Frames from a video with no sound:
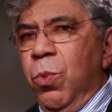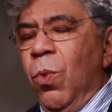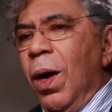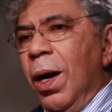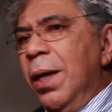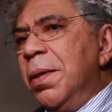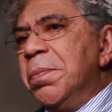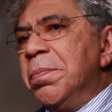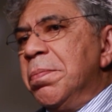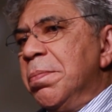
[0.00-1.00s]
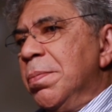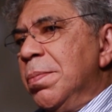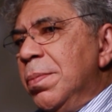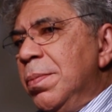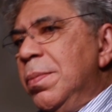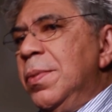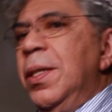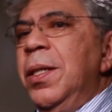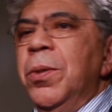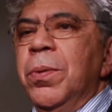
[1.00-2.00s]
why
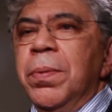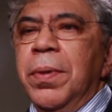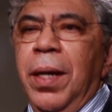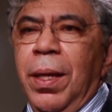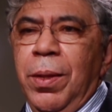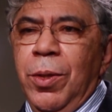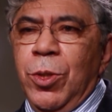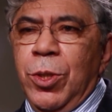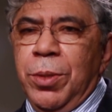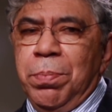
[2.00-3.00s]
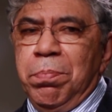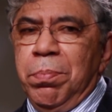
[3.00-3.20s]
did you get this